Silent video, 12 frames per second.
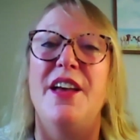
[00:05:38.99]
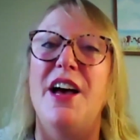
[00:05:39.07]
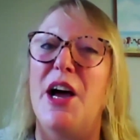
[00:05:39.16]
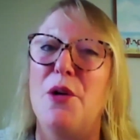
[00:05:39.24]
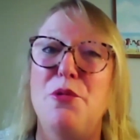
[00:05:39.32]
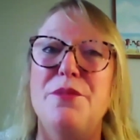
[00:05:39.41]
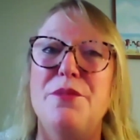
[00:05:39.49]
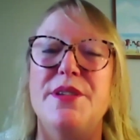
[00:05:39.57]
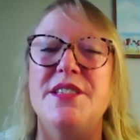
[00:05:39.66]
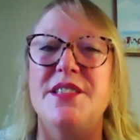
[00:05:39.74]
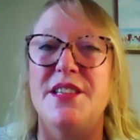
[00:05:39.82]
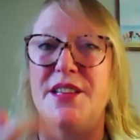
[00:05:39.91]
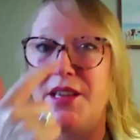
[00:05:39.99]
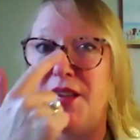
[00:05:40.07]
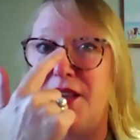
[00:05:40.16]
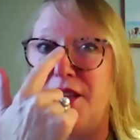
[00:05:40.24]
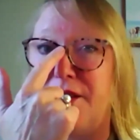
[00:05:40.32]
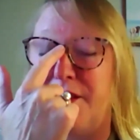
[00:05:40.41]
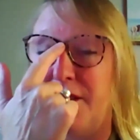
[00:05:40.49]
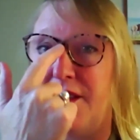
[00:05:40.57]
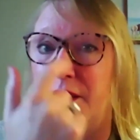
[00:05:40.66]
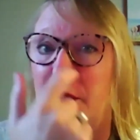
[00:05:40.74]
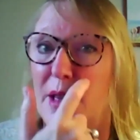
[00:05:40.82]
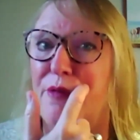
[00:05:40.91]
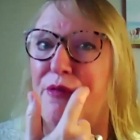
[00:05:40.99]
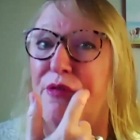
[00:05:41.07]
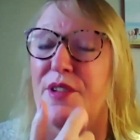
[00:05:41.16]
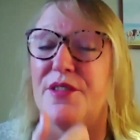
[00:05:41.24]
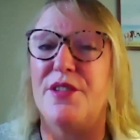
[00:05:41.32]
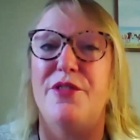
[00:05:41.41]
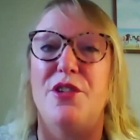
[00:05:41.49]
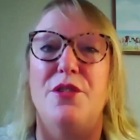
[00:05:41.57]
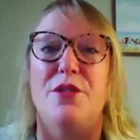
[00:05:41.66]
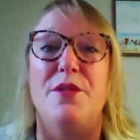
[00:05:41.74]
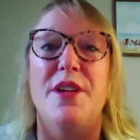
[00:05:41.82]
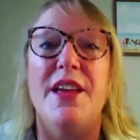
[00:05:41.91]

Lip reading: I wouldn't be sitting here in front of you